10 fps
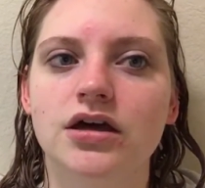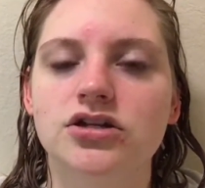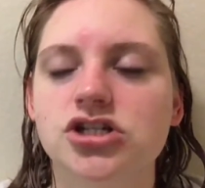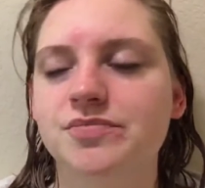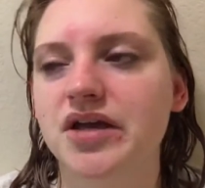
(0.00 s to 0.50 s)

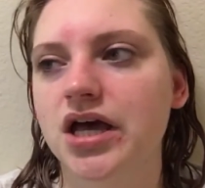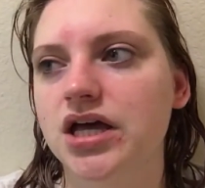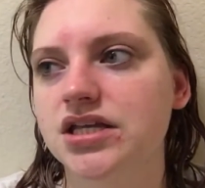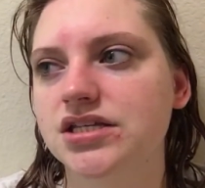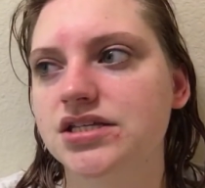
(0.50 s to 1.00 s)
just
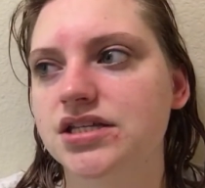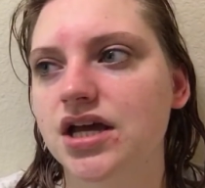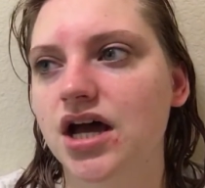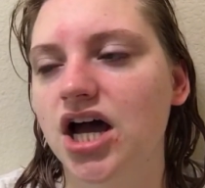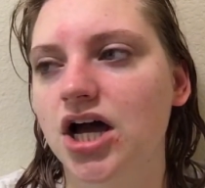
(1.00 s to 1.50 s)
because,
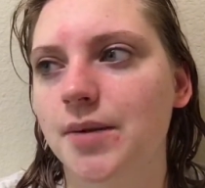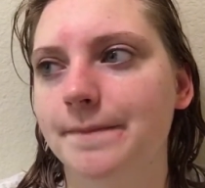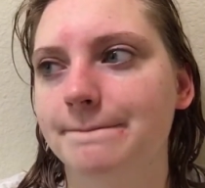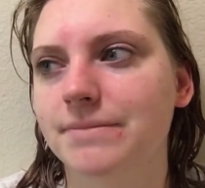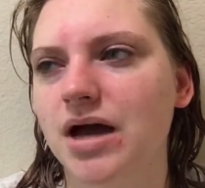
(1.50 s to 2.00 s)

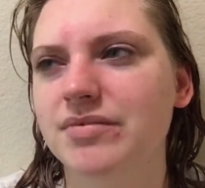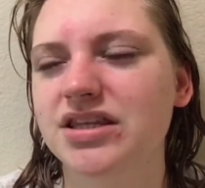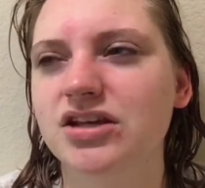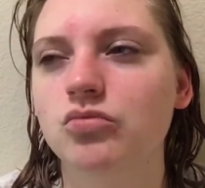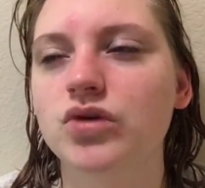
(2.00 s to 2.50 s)

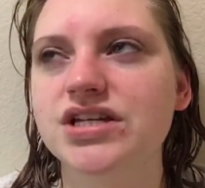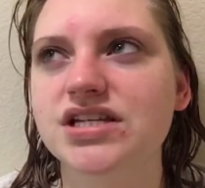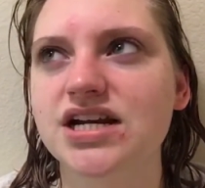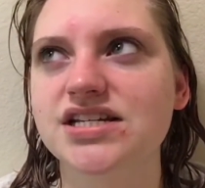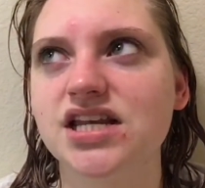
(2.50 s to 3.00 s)
the
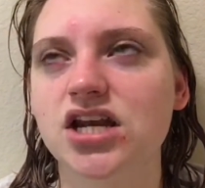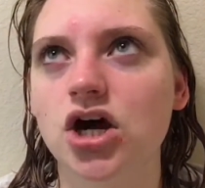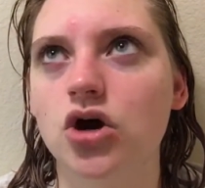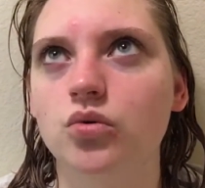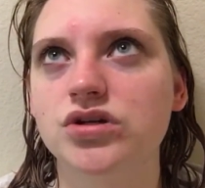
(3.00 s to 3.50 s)
reason I said
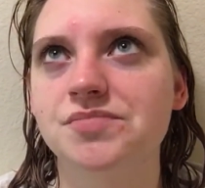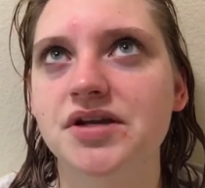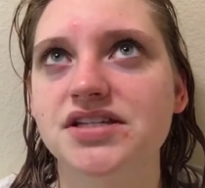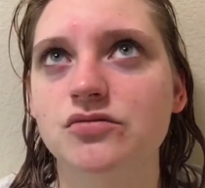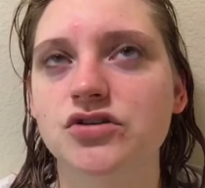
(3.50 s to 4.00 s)
no was
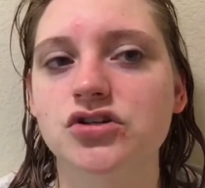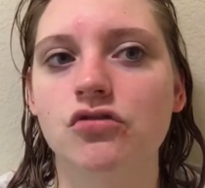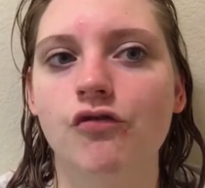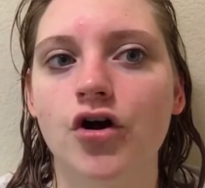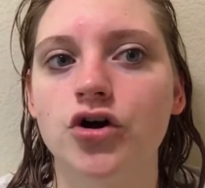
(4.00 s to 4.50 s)
because it was
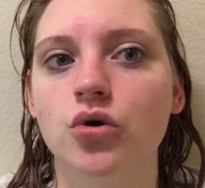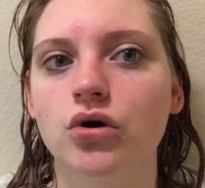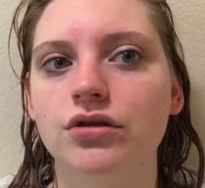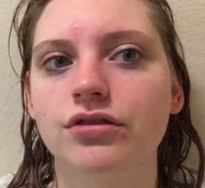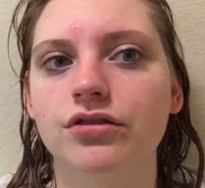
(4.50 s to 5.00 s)
so far
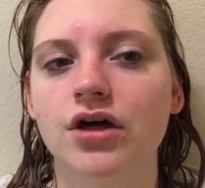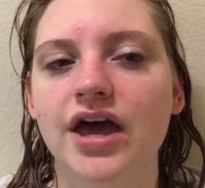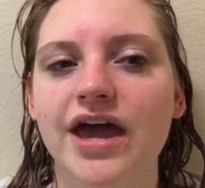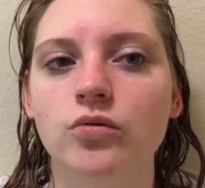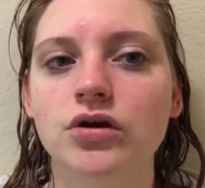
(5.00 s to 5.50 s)
north
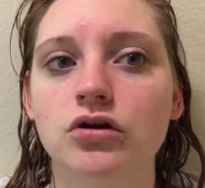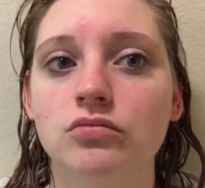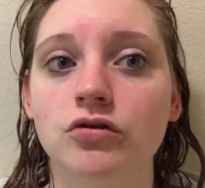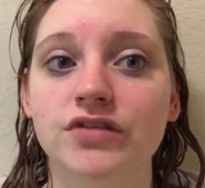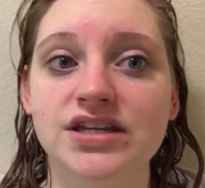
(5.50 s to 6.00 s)
and we were
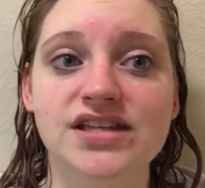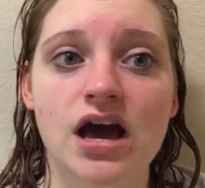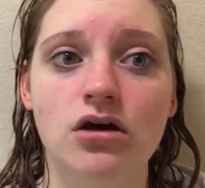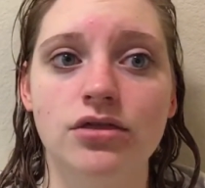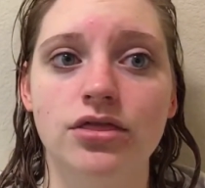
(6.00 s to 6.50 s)
moving
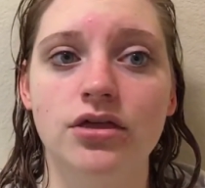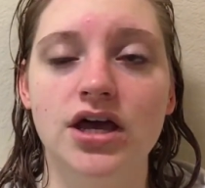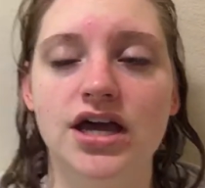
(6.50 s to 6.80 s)
south.